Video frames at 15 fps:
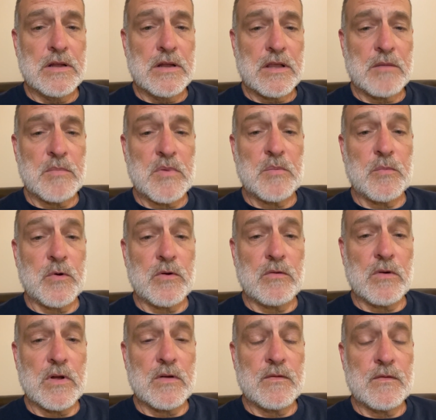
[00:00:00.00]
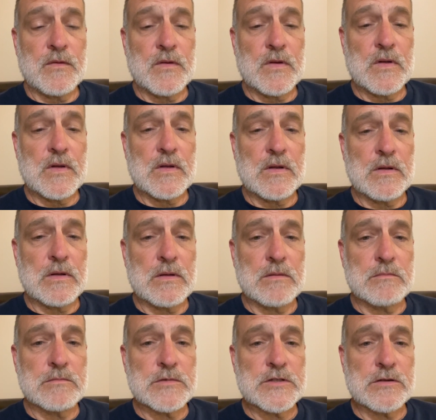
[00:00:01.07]
can be pretty rough.
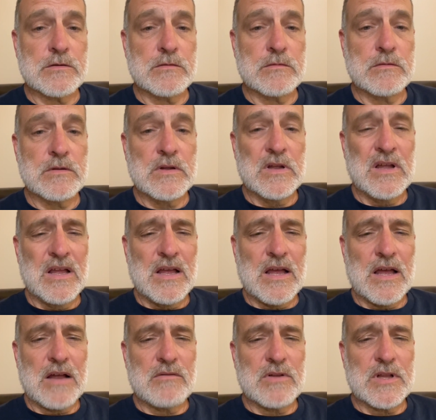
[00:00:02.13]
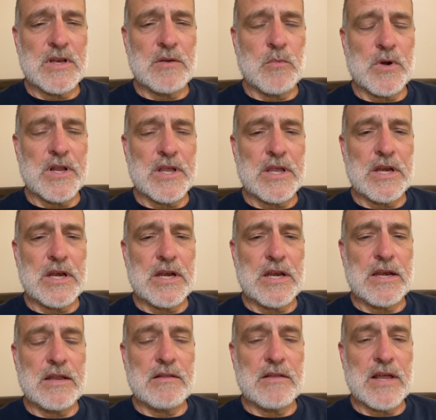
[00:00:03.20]
So I really didn't want to get into
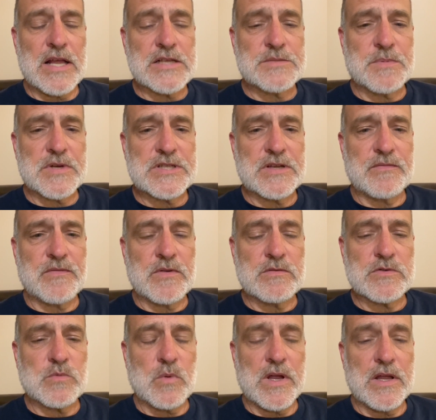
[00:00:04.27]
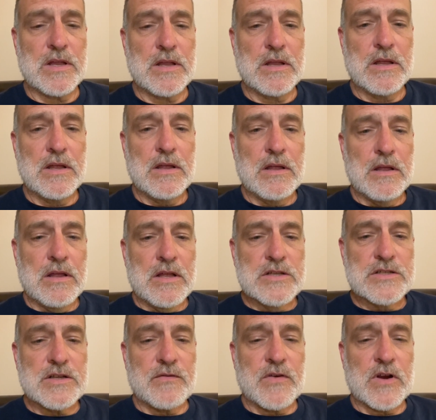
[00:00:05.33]
any of that, especially if it was wet.
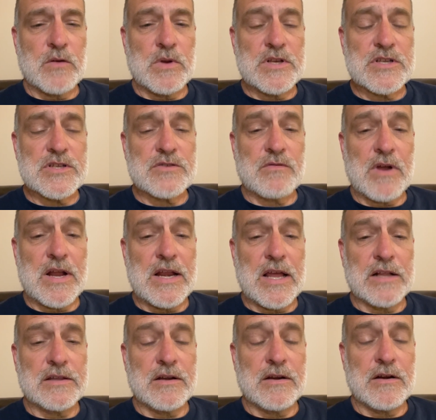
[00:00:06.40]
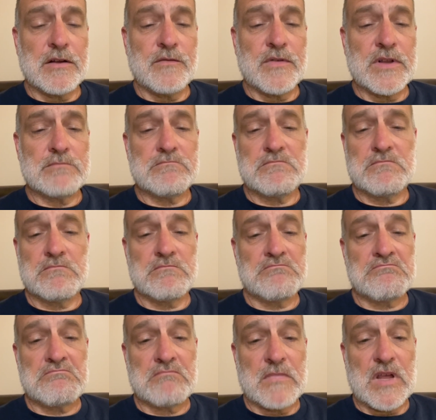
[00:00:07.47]
So I figured we'd just ride out there, and if it
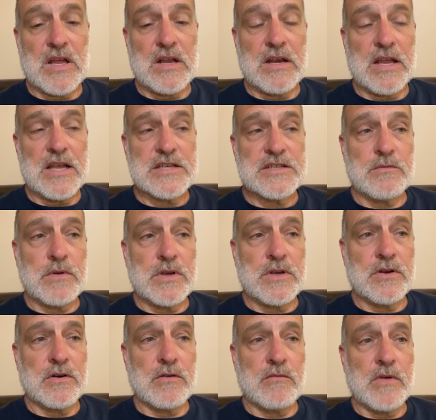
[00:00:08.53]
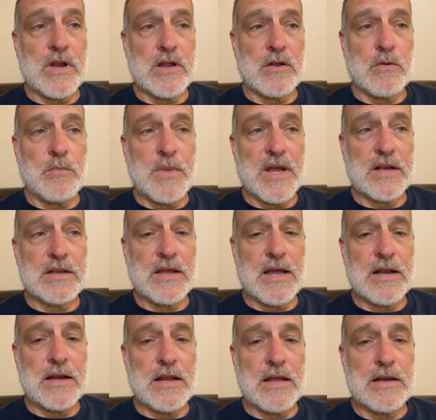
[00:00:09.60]
got nasty, we'd turn around, go back to
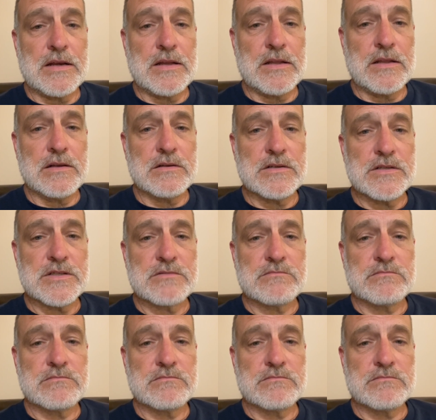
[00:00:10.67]
I-90, and just